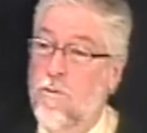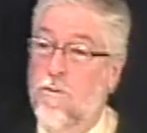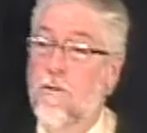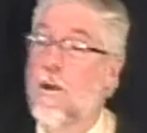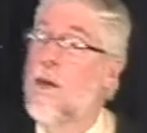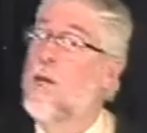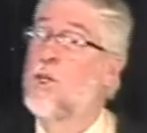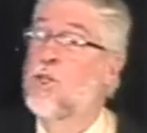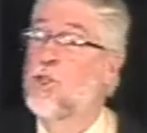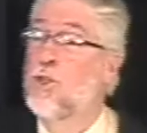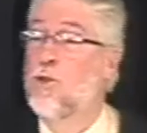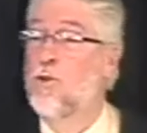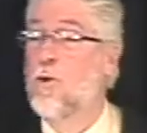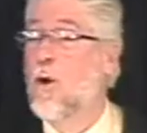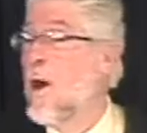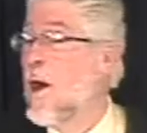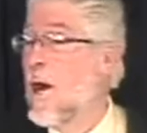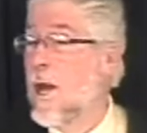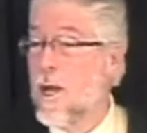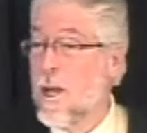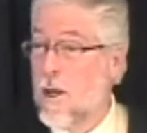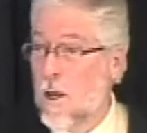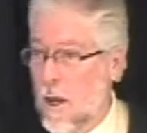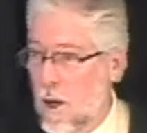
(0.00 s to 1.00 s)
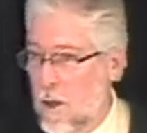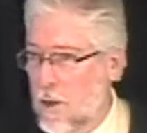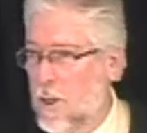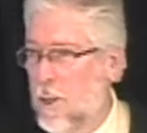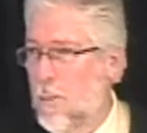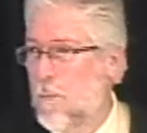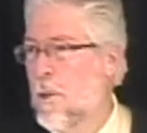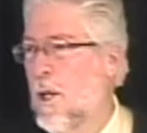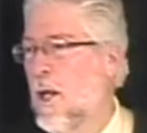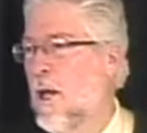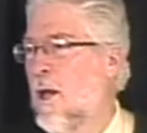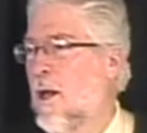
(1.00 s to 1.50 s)
fish drying on
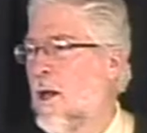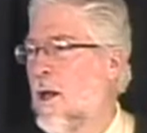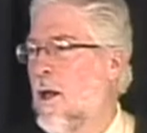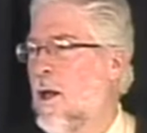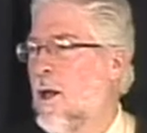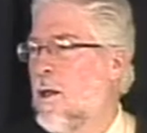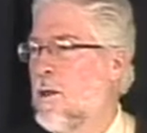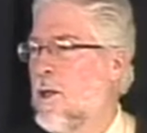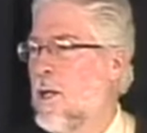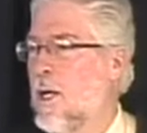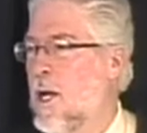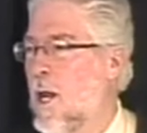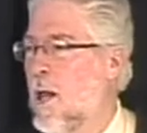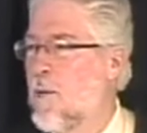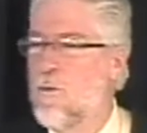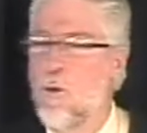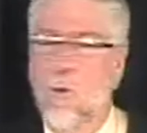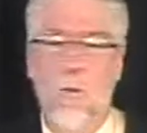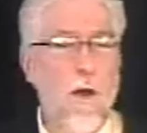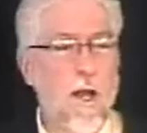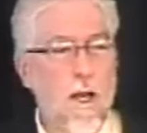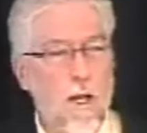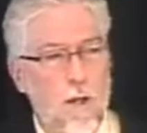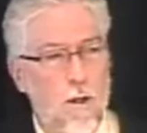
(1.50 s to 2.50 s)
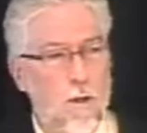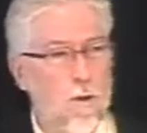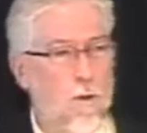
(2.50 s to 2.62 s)
them. They didn't have a way to